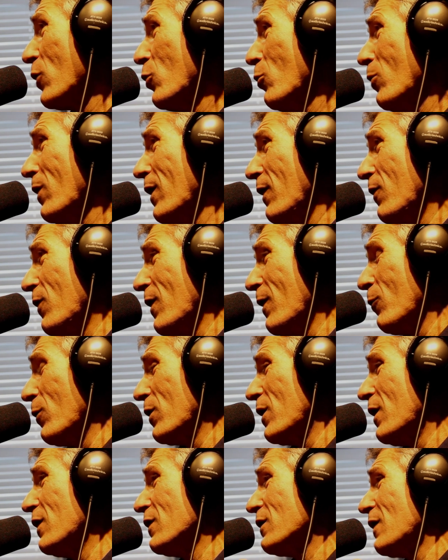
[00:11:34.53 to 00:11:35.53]
do anything with
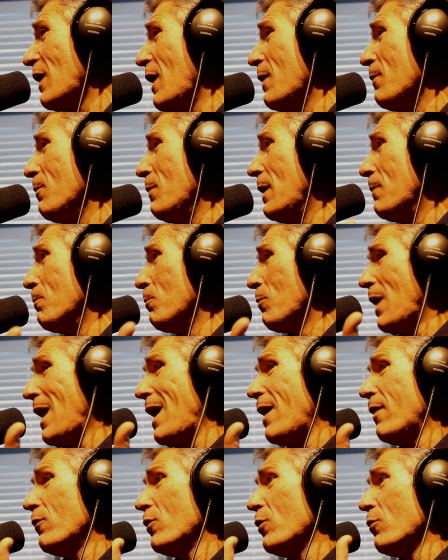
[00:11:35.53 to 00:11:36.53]
this. And
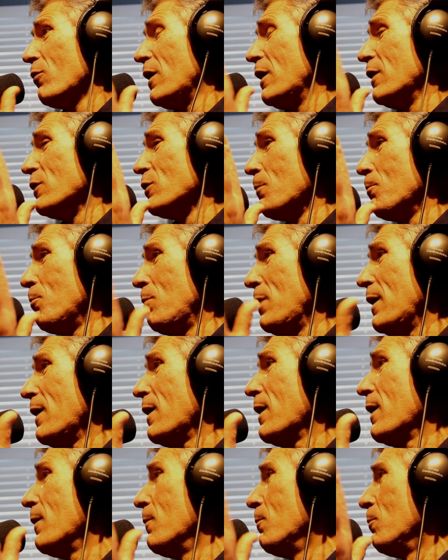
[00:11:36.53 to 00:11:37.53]
Blauner is a
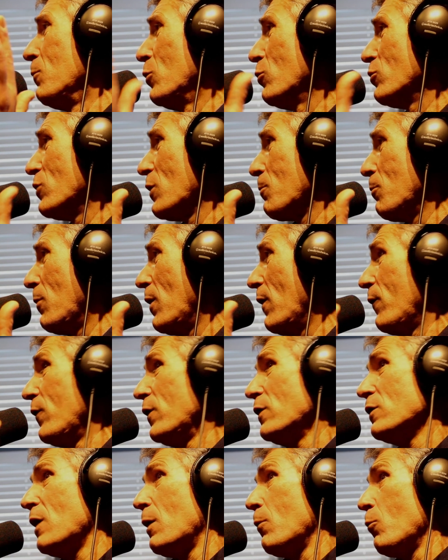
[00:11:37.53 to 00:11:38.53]
big music buff.
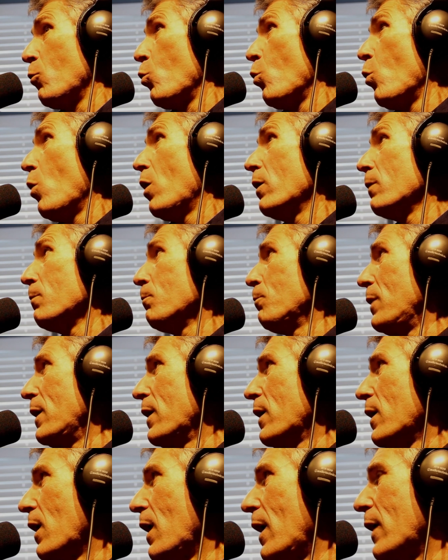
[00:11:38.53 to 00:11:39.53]
He's got one big
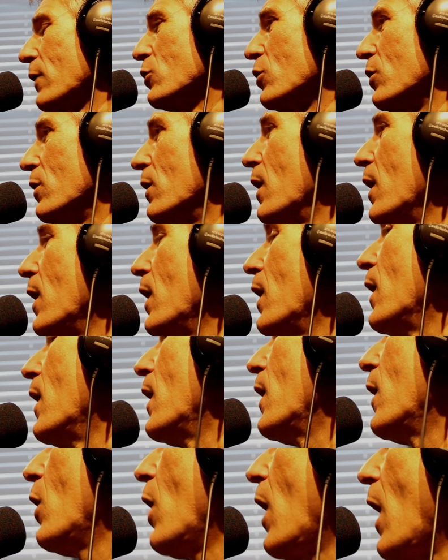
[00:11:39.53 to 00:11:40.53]
collection.
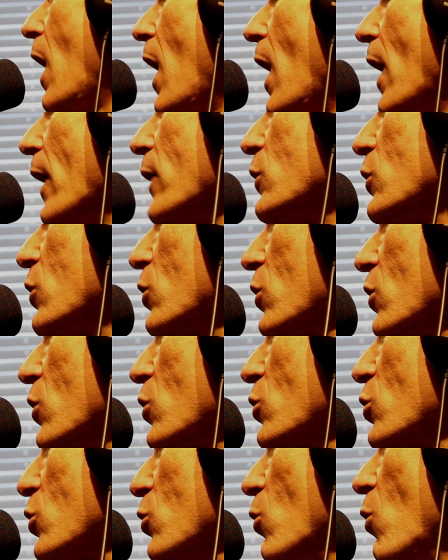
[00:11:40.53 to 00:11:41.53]
I took the
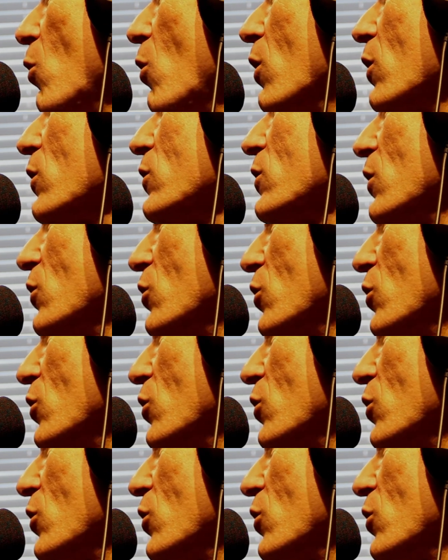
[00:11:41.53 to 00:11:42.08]
songs and